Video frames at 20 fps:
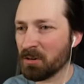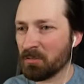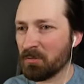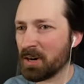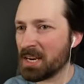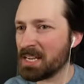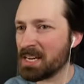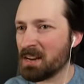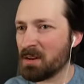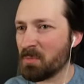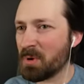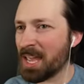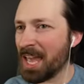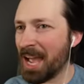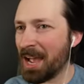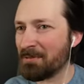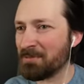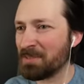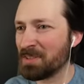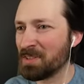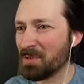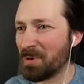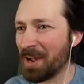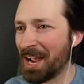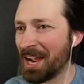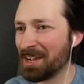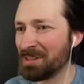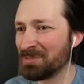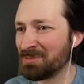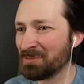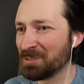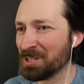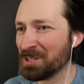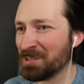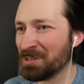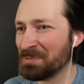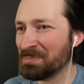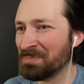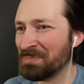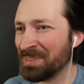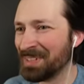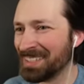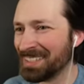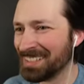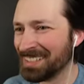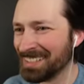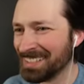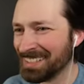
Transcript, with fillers: arena we have in the bathroom?